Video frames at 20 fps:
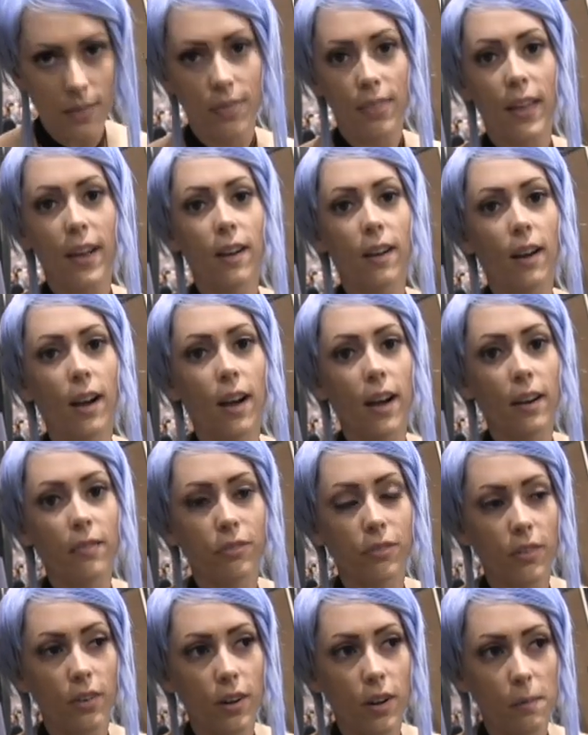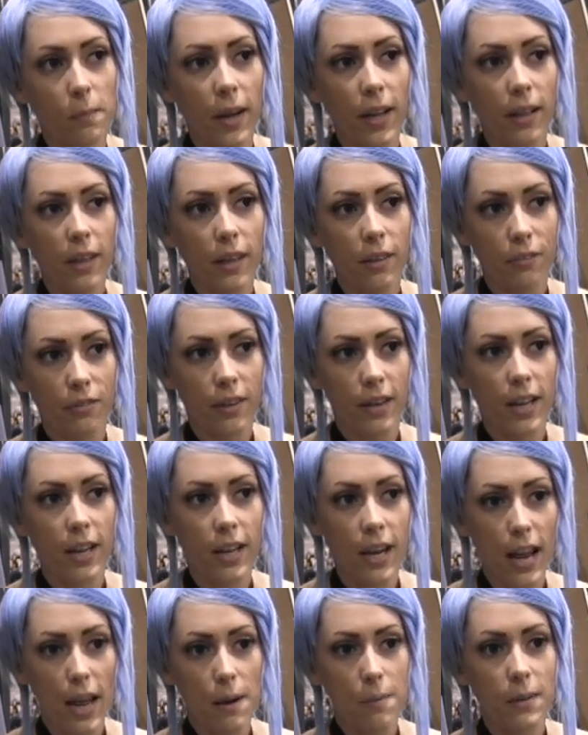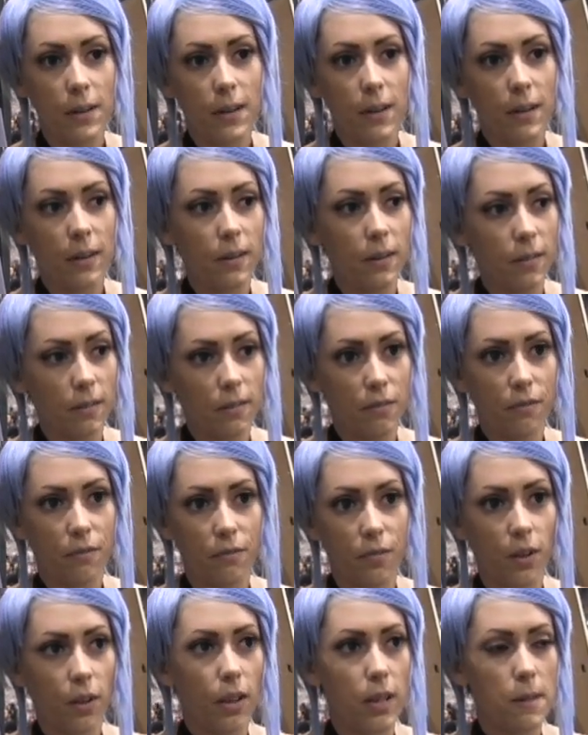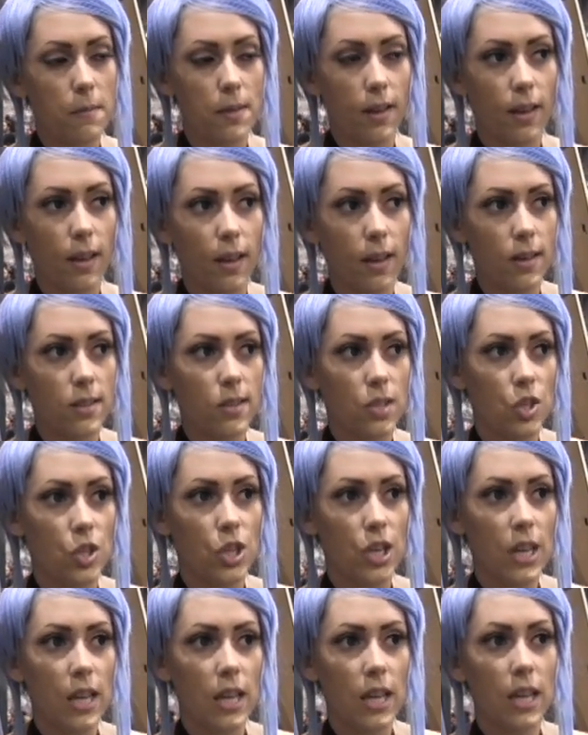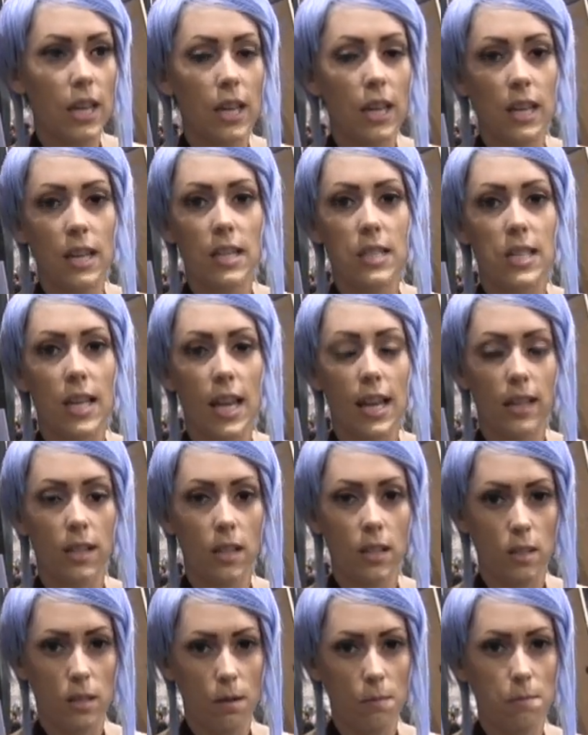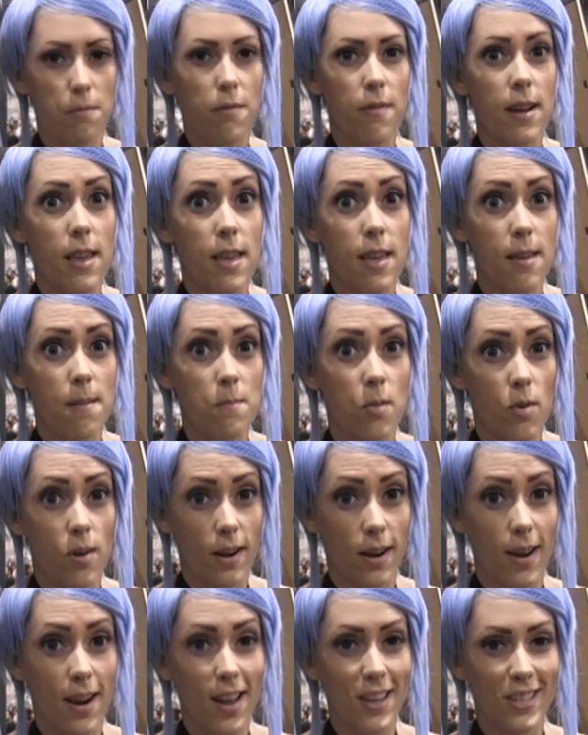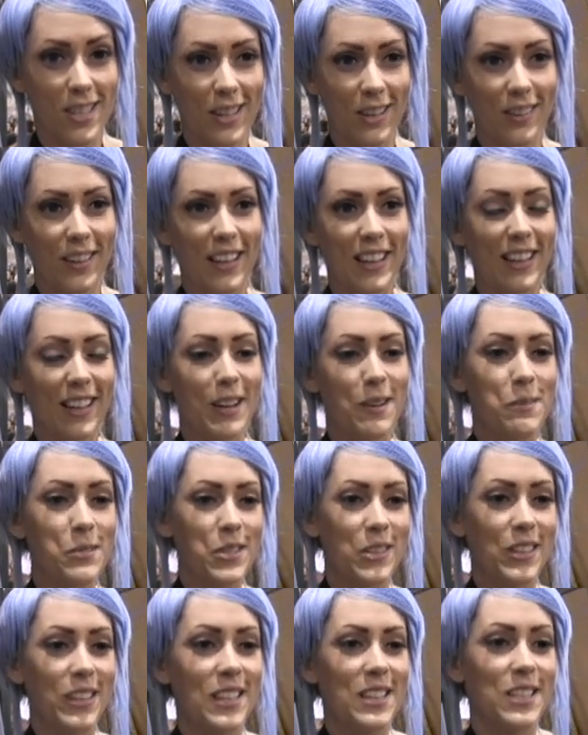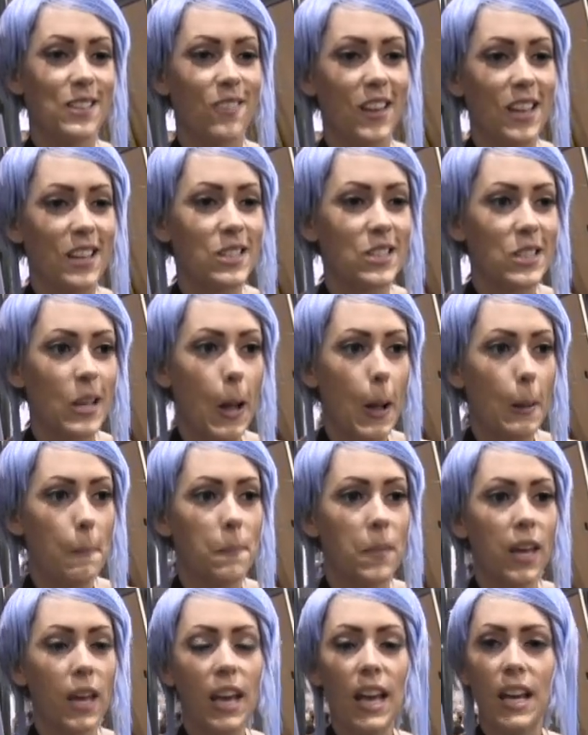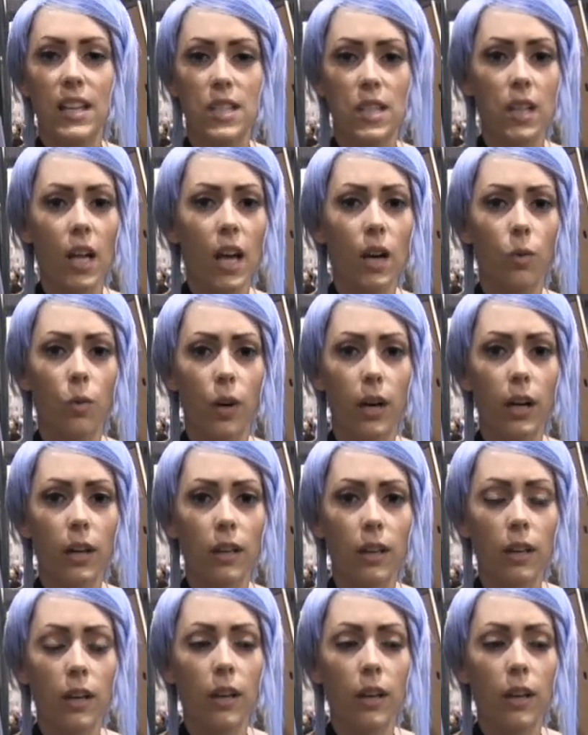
Thank God for my good friend Amber Foley, because she is like the supreme organizer when it comes to these events. It's a lot of work,